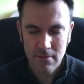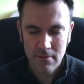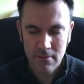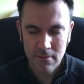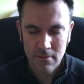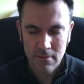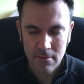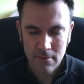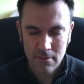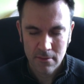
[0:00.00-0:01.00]

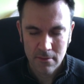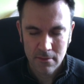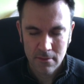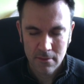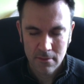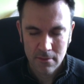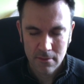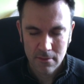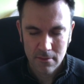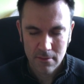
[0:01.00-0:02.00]

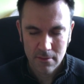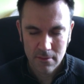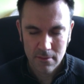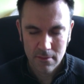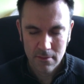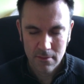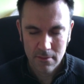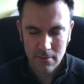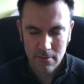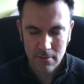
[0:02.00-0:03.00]

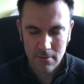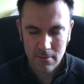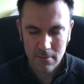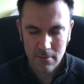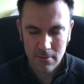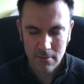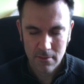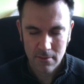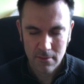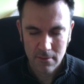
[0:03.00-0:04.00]

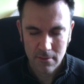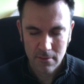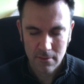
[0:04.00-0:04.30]
(no one is talking)